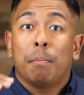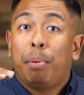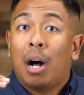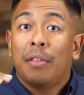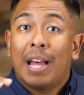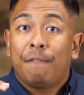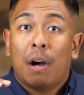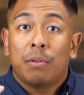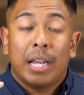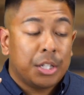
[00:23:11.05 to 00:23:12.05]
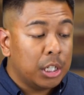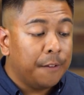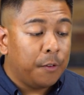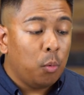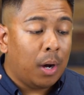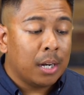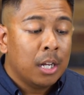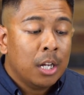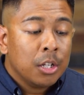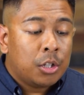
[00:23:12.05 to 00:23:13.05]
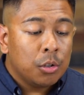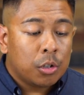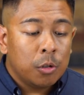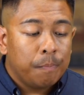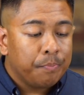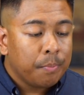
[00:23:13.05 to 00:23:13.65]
upon that foundation if you want, to to